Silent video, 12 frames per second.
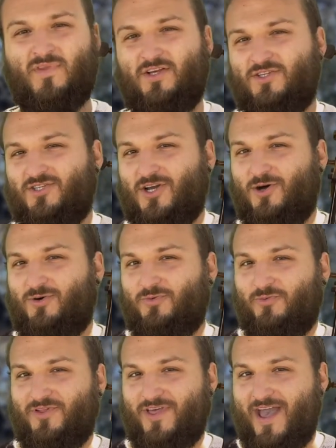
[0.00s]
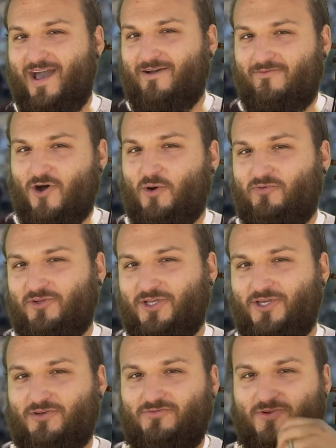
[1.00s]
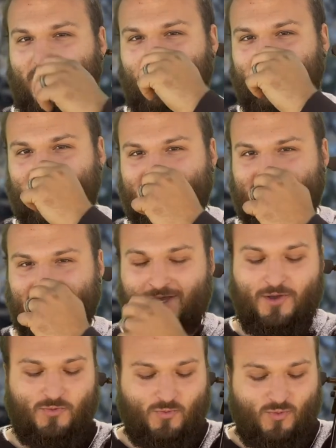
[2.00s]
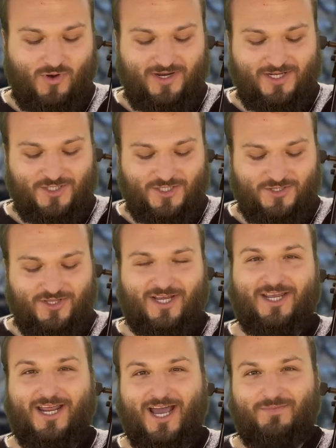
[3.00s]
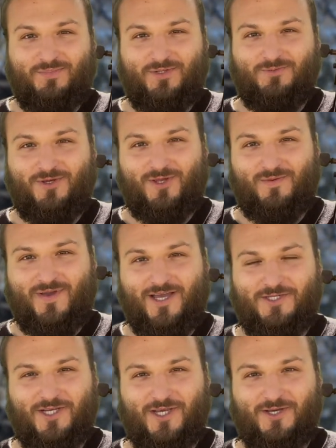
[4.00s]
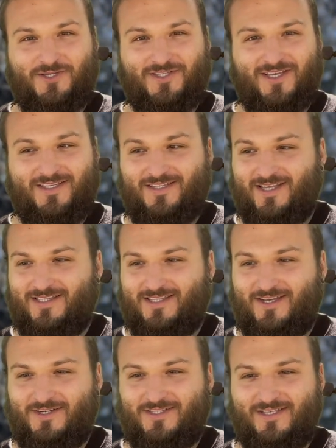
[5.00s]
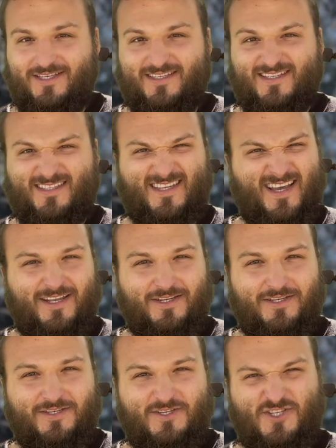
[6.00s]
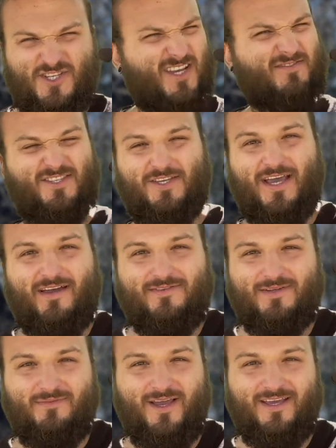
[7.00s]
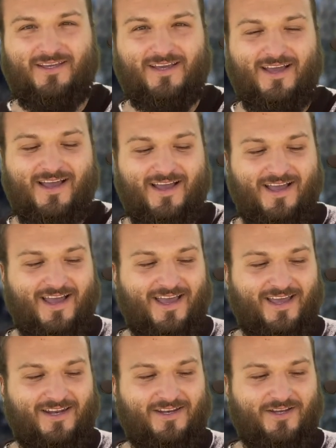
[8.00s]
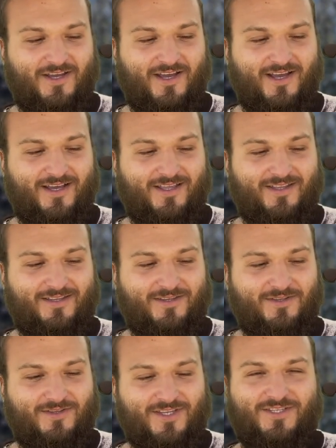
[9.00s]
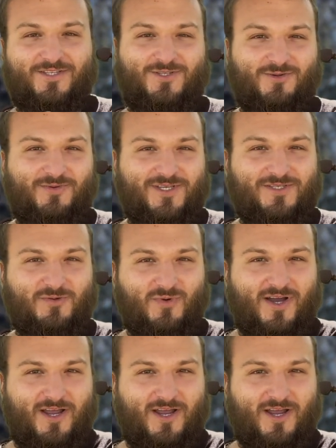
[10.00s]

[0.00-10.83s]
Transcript: So with F, hopefully you've noticed one issue that can happen with arpeggios is that there's these sudden shifts you have to make. And this is the reason why